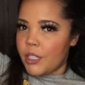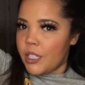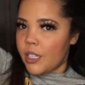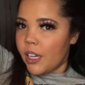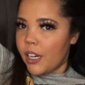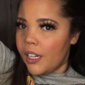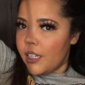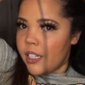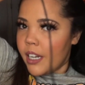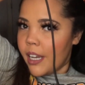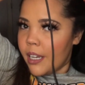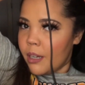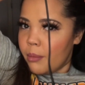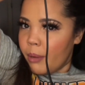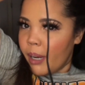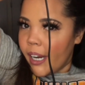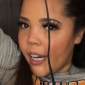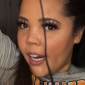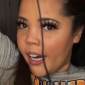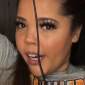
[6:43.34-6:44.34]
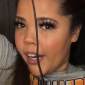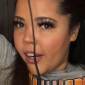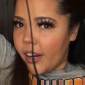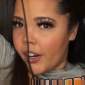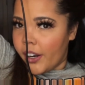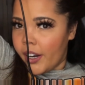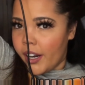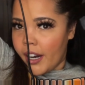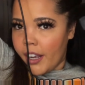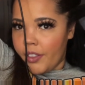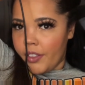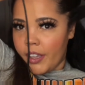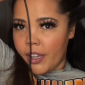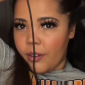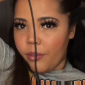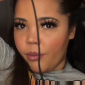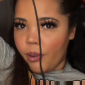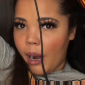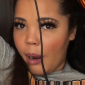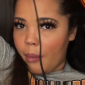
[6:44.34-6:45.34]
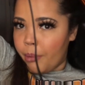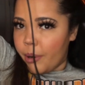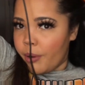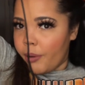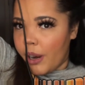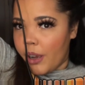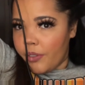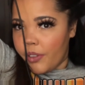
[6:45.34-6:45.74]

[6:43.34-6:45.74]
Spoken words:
my hair and then wrap it around like this.